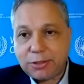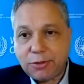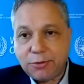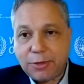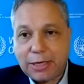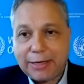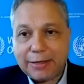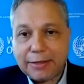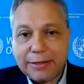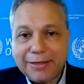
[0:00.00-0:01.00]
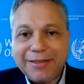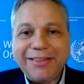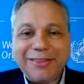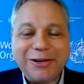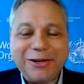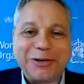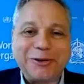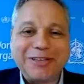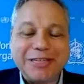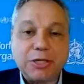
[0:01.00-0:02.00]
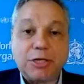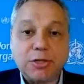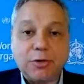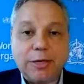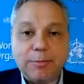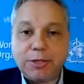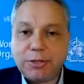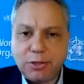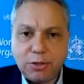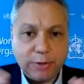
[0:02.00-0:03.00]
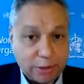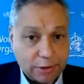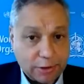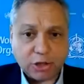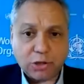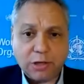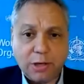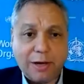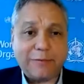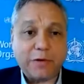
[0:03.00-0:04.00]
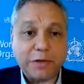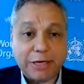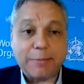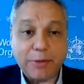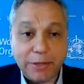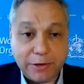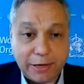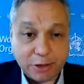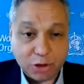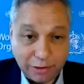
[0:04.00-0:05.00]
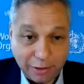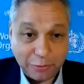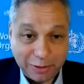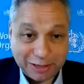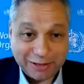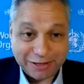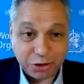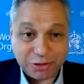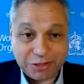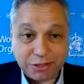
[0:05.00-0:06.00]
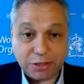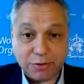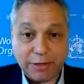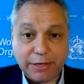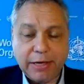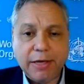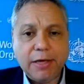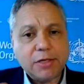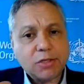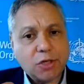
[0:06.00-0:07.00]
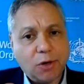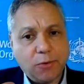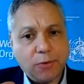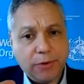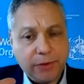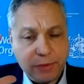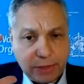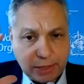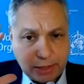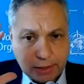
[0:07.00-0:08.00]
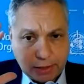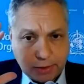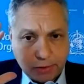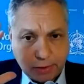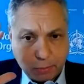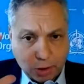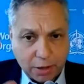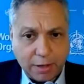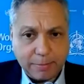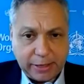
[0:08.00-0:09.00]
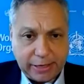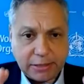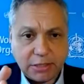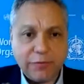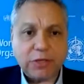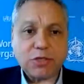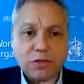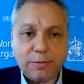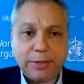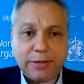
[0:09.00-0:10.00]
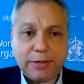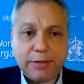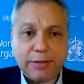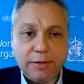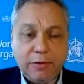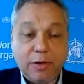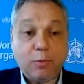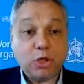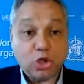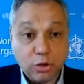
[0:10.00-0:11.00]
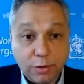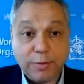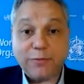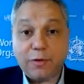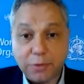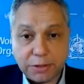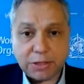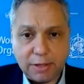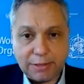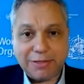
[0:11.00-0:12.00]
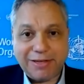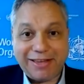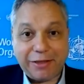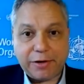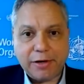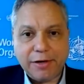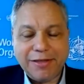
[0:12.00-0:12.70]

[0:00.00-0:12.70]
to, there we go. It's also able to do international law, for example, the international health regulations and so on. So the more comprehensive instrument that we should be focused on together